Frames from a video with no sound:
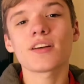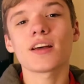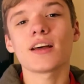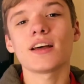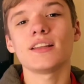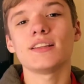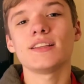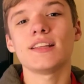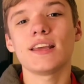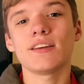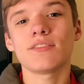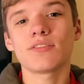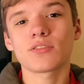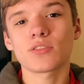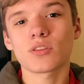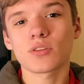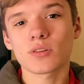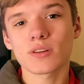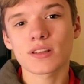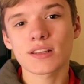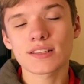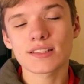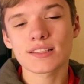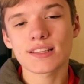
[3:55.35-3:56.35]
Dave
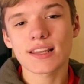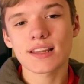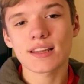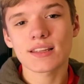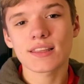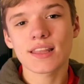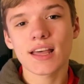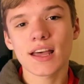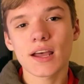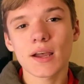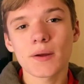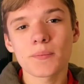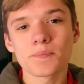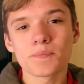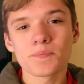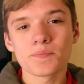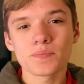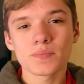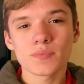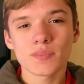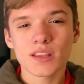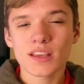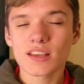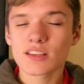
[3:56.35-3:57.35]
Filoni said that
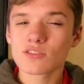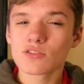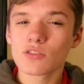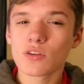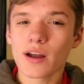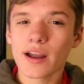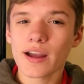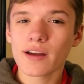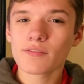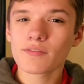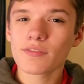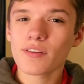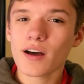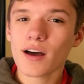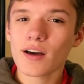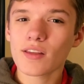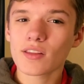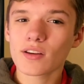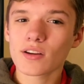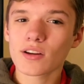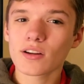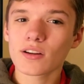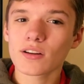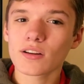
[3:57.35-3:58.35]
his
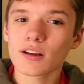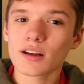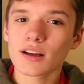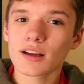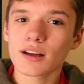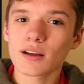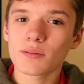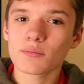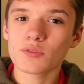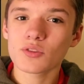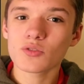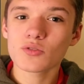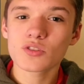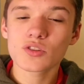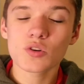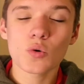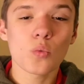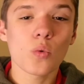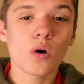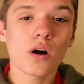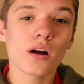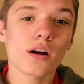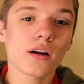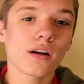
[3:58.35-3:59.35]
grandfather used to
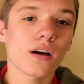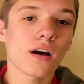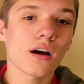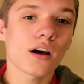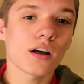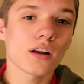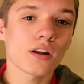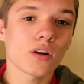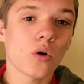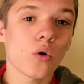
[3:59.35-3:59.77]
work on